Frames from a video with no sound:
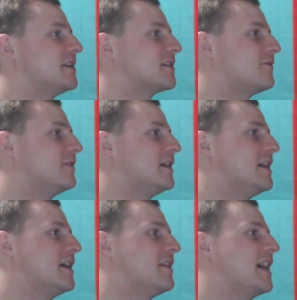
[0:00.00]
So
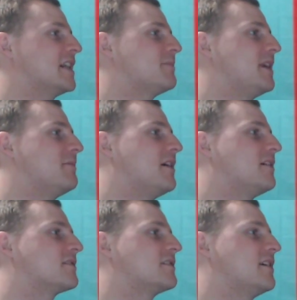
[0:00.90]
thanks, Many
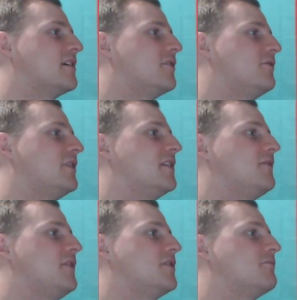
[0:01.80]
Miles. Hopefully in the
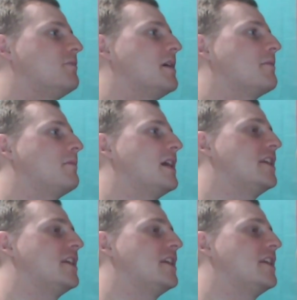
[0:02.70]
future we'll be able to play.